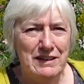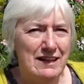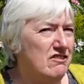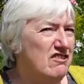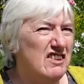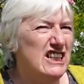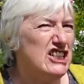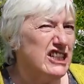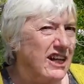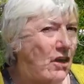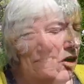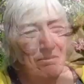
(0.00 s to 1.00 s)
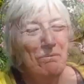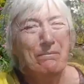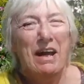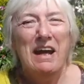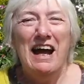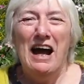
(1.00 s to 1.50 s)
it and finished it off.
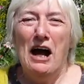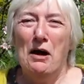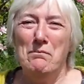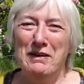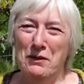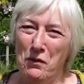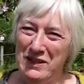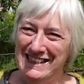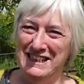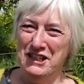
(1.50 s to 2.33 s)
But I wanted